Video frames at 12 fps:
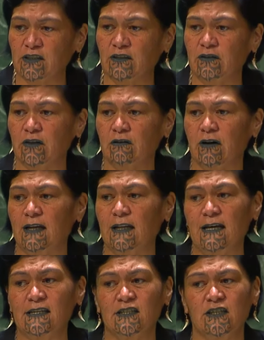of Ukraine
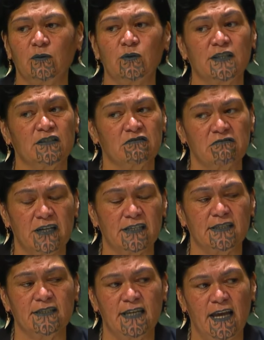last year was a direct
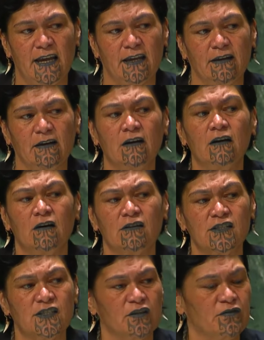attack on the
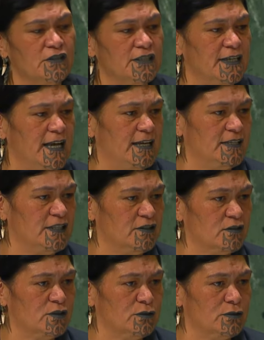sovereignty and
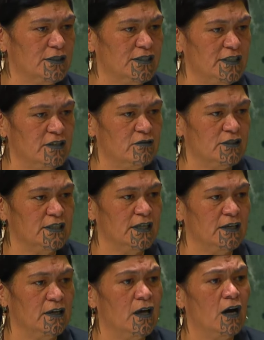territorial
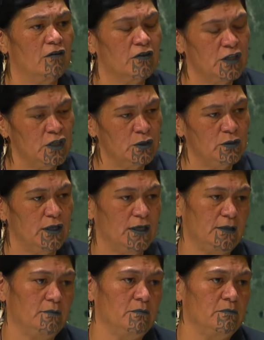integrity of a
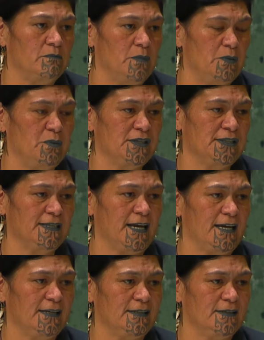UN member
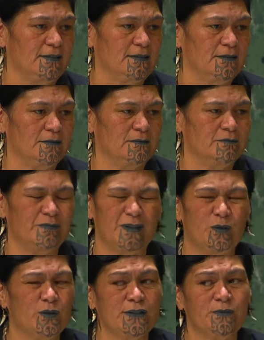state. But
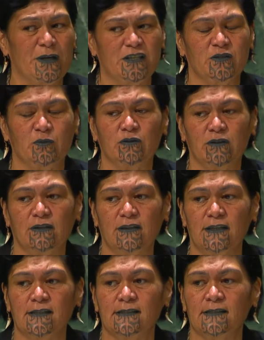it was much more than
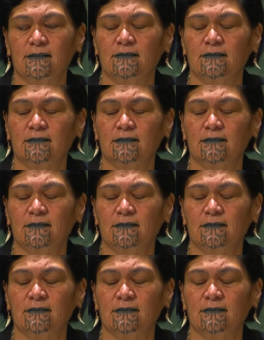this.